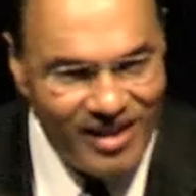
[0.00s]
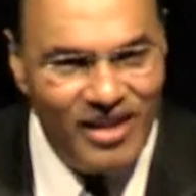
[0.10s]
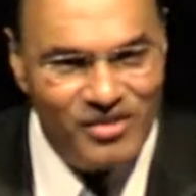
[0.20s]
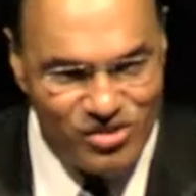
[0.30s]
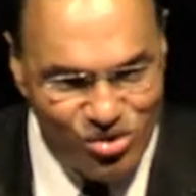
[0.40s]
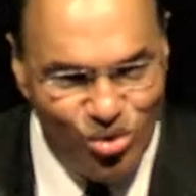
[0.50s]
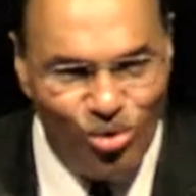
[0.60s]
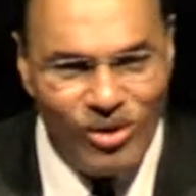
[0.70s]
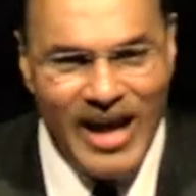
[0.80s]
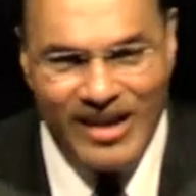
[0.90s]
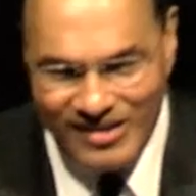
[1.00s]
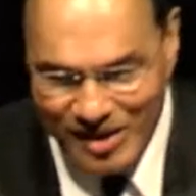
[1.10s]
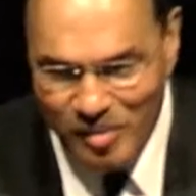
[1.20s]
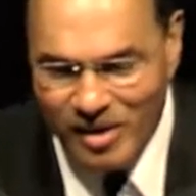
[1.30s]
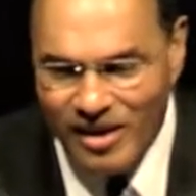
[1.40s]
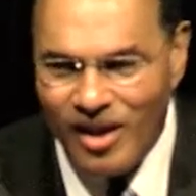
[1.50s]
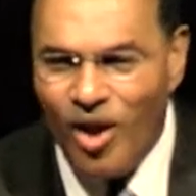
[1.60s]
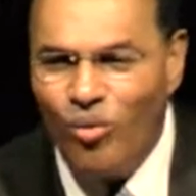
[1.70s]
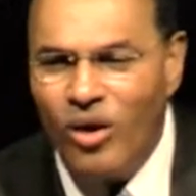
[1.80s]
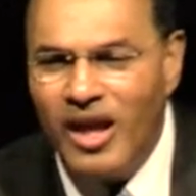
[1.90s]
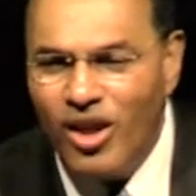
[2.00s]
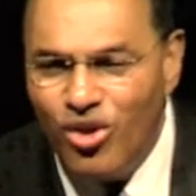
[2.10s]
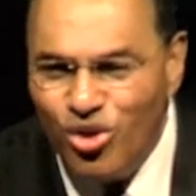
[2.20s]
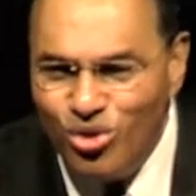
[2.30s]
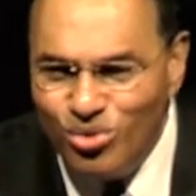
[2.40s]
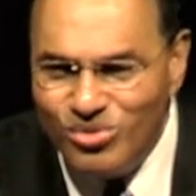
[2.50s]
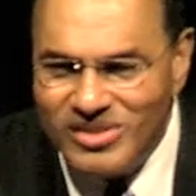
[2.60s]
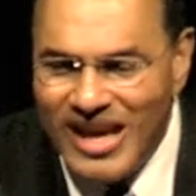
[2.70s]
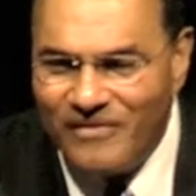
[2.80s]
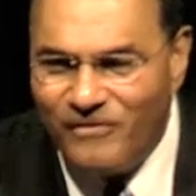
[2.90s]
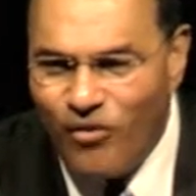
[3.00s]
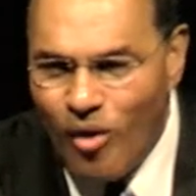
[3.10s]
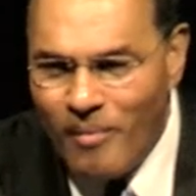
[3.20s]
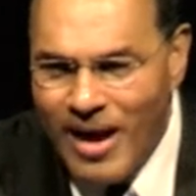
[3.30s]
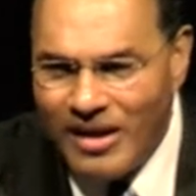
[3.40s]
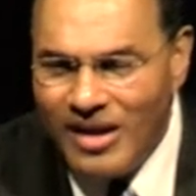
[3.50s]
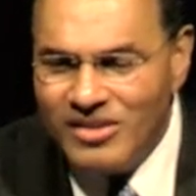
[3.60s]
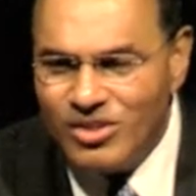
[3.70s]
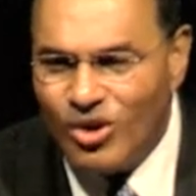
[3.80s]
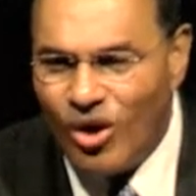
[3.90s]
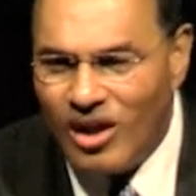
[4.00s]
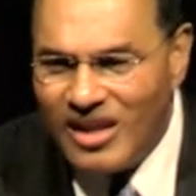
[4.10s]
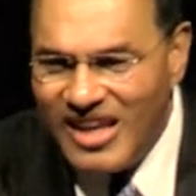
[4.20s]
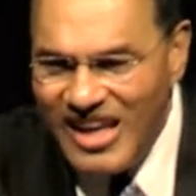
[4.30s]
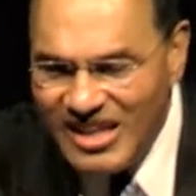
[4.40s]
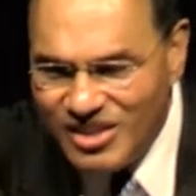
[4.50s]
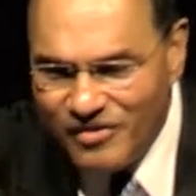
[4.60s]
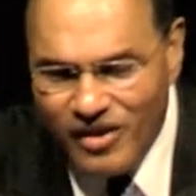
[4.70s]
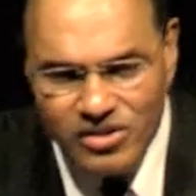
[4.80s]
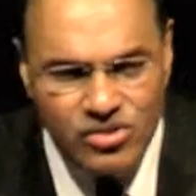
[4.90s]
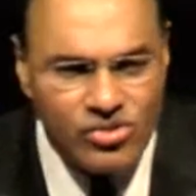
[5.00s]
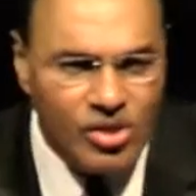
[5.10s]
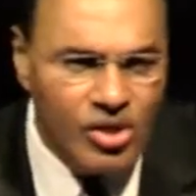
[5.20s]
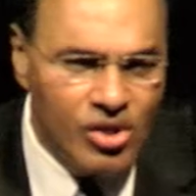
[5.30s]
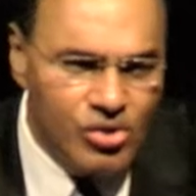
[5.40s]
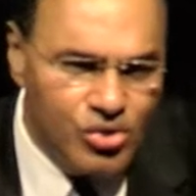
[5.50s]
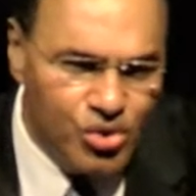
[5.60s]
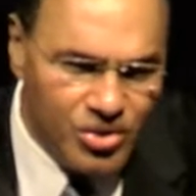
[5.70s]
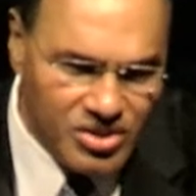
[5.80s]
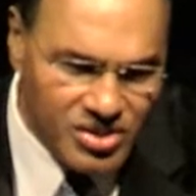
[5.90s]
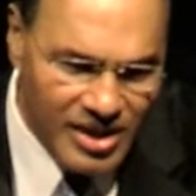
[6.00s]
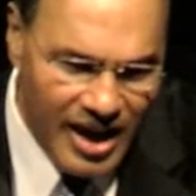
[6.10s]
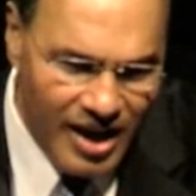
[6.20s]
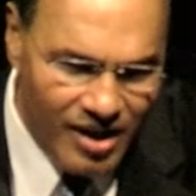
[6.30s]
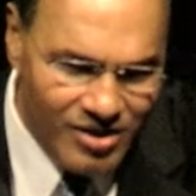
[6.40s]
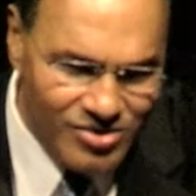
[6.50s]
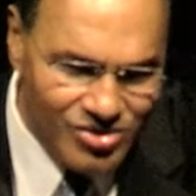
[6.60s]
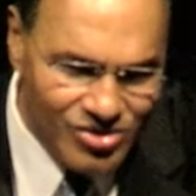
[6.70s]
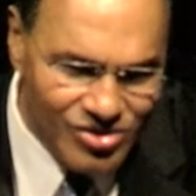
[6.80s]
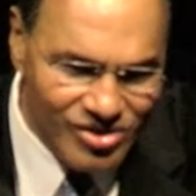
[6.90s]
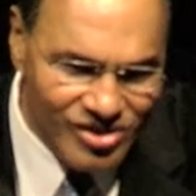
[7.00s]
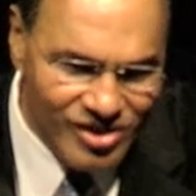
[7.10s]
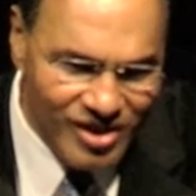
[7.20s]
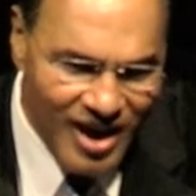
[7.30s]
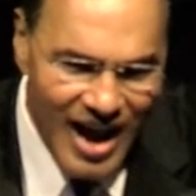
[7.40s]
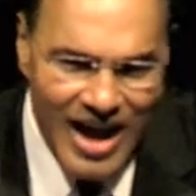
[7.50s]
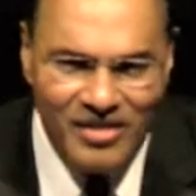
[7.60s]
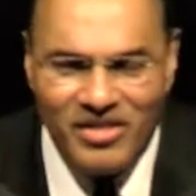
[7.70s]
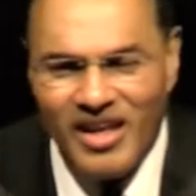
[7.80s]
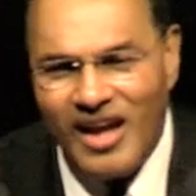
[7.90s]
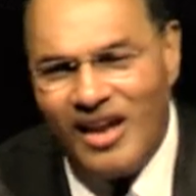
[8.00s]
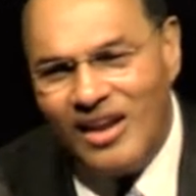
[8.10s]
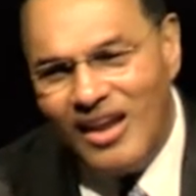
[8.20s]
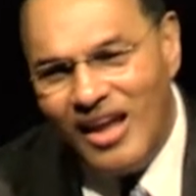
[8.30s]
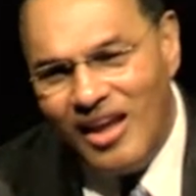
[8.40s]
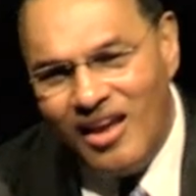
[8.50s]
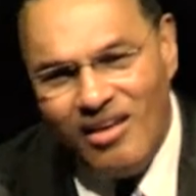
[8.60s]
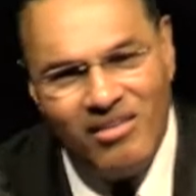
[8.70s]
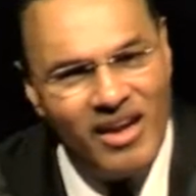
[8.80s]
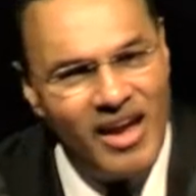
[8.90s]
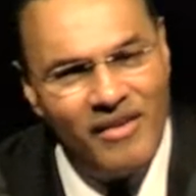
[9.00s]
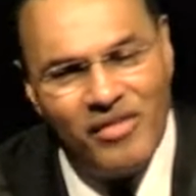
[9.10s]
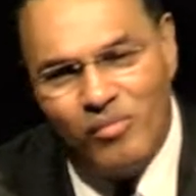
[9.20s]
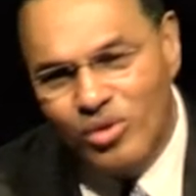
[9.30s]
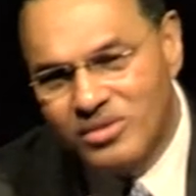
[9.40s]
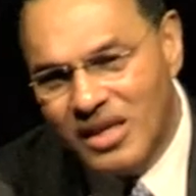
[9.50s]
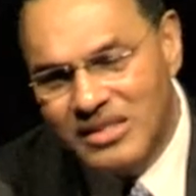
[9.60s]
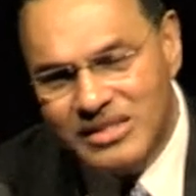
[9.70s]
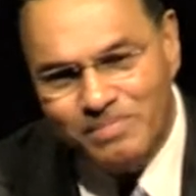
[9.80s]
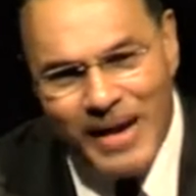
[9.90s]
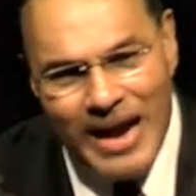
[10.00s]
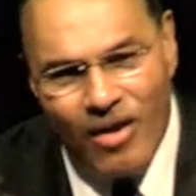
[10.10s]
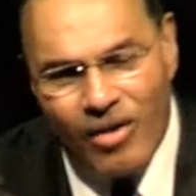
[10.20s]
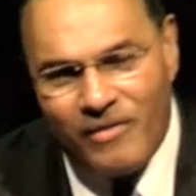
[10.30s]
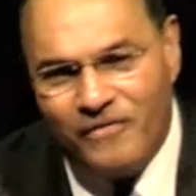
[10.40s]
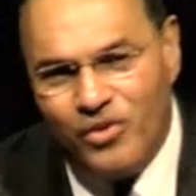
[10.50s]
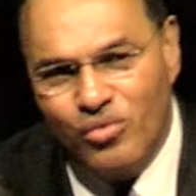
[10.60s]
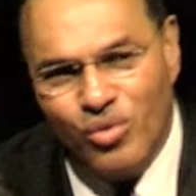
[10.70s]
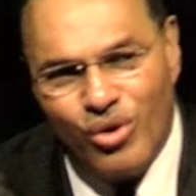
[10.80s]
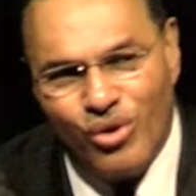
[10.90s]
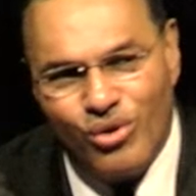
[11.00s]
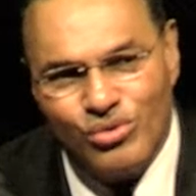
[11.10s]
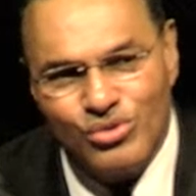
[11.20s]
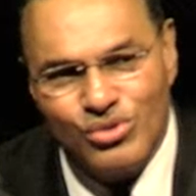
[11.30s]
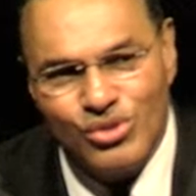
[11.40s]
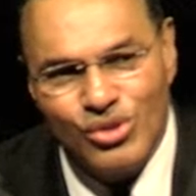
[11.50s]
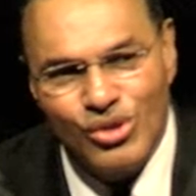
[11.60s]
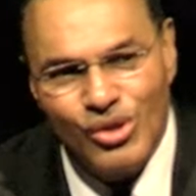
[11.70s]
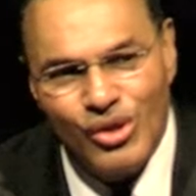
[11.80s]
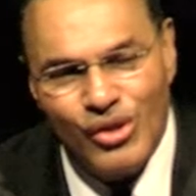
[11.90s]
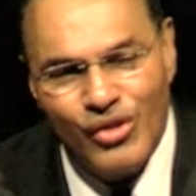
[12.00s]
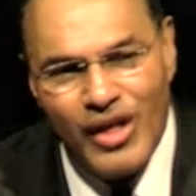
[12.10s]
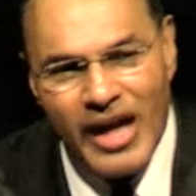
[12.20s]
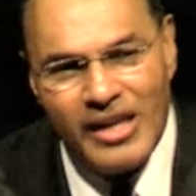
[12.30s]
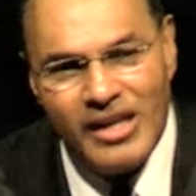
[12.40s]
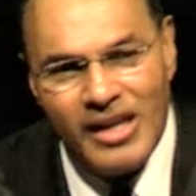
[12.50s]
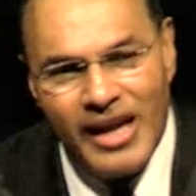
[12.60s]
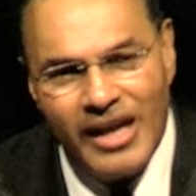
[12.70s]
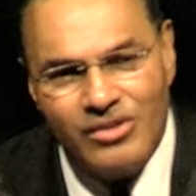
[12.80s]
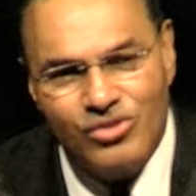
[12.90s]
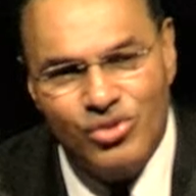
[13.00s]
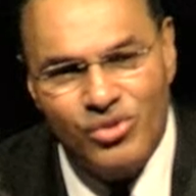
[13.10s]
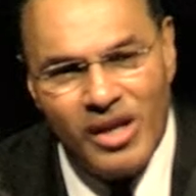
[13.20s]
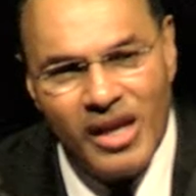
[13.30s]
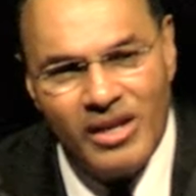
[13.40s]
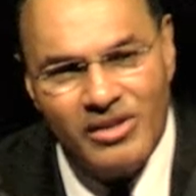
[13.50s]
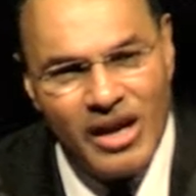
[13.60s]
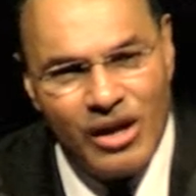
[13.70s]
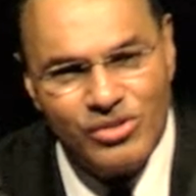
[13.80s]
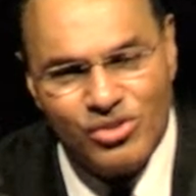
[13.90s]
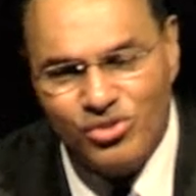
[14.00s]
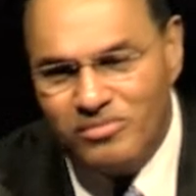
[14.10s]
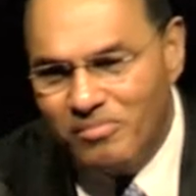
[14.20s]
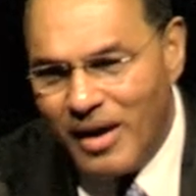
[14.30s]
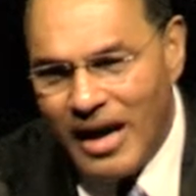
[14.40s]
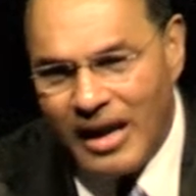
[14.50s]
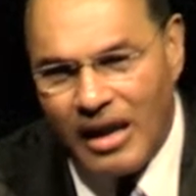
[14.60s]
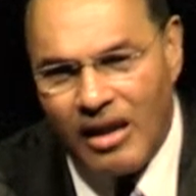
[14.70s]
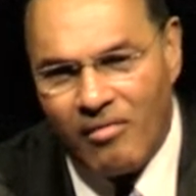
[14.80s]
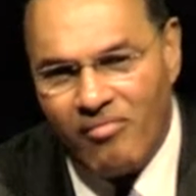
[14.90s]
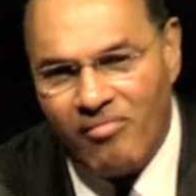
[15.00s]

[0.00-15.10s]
in the school academic. Well, he used that format to call each of us to the stage. And then he gave the most inspiring few words that led to the entire student body